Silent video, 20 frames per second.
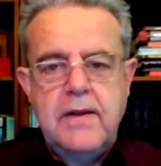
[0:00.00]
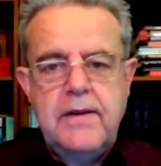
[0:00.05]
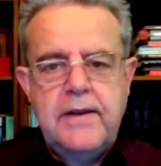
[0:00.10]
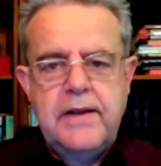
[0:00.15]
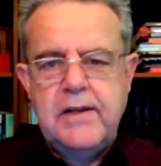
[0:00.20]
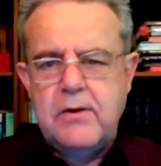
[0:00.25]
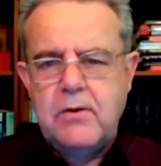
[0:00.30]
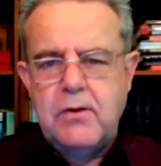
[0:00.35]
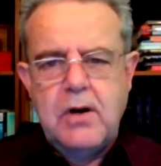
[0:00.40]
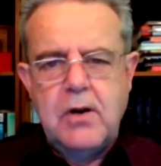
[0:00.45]

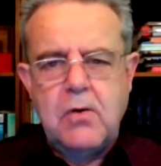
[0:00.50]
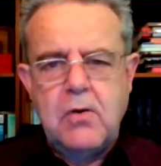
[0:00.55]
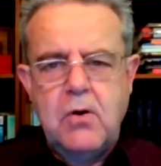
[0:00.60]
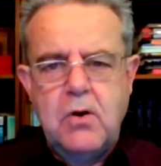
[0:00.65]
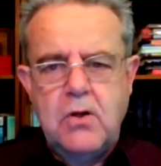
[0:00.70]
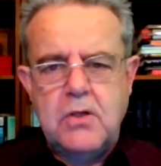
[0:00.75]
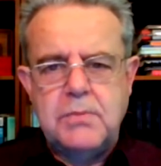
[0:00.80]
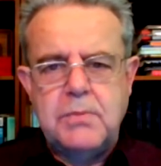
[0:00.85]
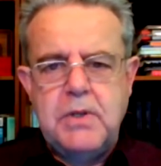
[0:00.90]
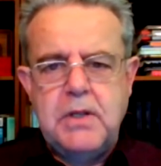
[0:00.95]
Indirect
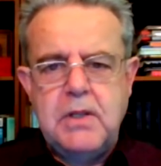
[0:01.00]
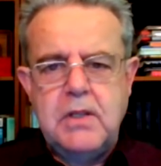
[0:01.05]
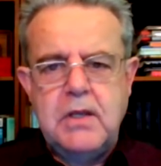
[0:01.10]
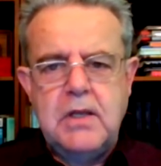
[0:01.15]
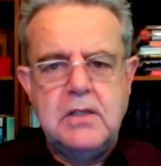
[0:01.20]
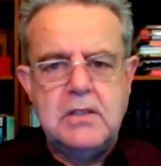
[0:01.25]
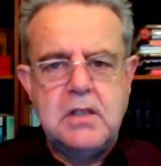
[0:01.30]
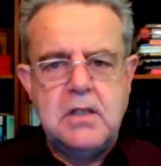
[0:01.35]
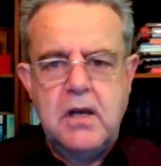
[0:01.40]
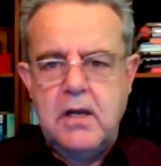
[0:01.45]
costs being
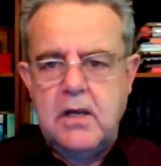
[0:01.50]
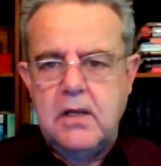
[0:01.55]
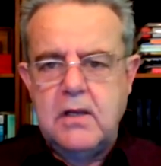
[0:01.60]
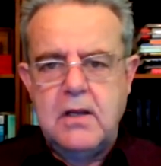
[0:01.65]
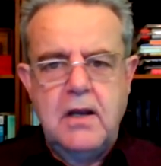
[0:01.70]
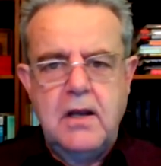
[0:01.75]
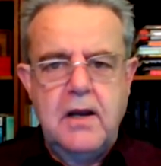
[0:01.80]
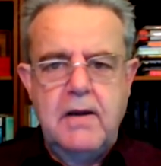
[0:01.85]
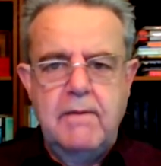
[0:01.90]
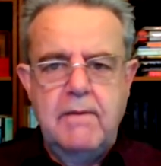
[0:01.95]
things like
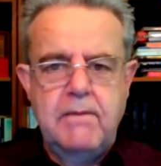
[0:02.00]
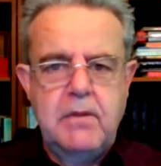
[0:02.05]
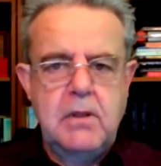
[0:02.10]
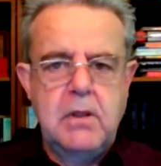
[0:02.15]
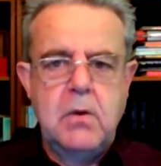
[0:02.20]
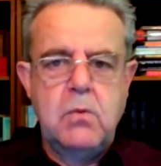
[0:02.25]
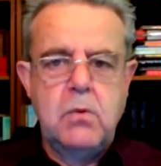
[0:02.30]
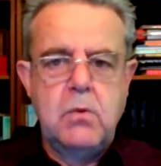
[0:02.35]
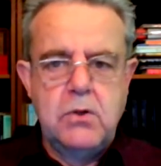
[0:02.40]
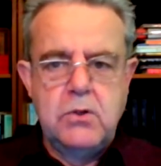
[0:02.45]

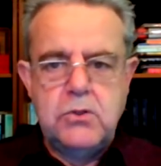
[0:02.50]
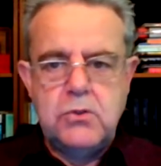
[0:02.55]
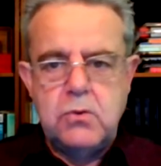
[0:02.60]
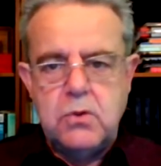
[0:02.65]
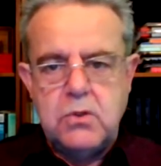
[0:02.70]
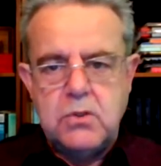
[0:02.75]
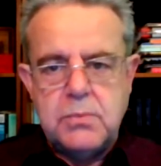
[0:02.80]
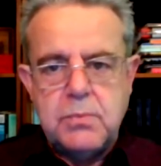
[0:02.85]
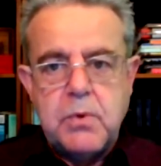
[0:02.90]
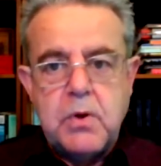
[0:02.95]
lower
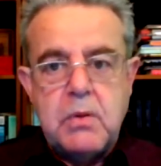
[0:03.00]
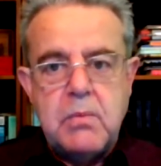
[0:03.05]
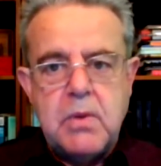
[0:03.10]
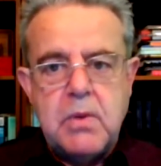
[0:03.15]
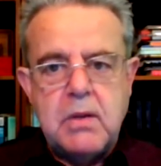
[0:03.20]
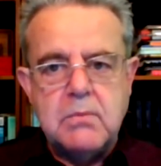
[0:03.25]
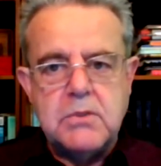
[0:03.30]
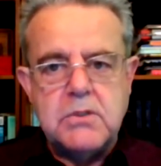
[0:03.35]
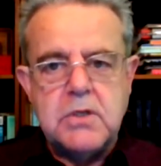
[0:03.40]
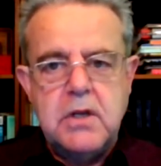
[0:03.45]
insurance
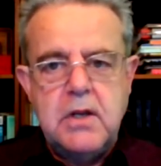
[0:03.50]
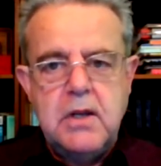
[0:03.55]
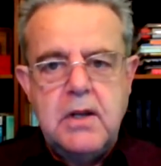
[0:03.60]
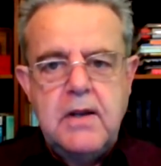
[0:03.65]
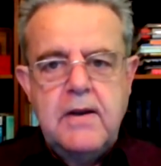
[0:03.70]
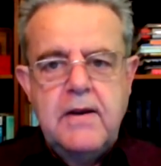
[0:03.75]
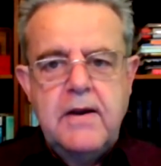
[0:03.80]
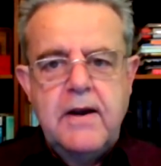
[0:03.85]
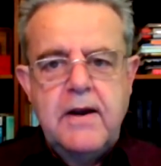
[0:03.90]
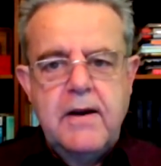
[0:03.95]
premiums
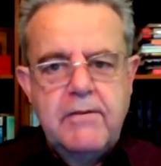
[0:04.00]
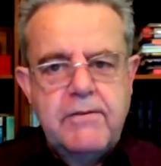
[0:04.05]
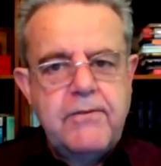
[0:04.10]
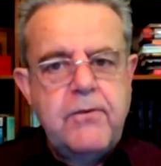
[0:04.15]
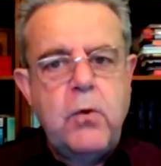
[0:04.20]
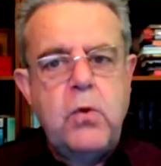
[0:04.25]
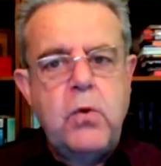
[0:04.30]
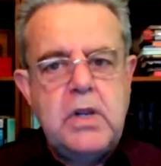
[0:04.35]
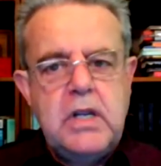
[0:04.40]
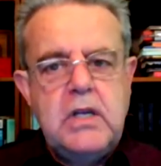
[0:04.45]

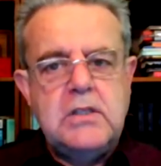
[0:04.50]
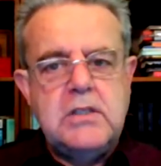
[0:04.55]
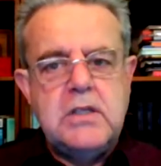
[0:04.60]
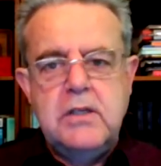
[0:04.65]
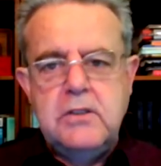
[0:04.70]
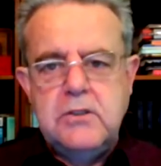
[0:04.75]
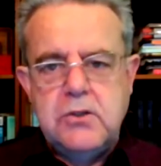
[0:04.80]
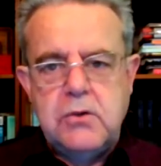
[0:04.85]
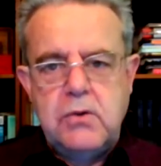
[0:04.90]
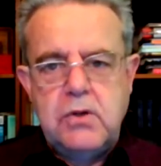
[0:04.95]
for each
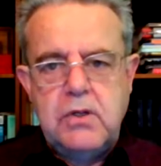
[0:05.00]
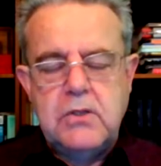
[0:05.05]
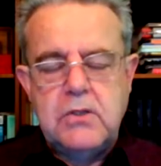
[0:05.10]
injury.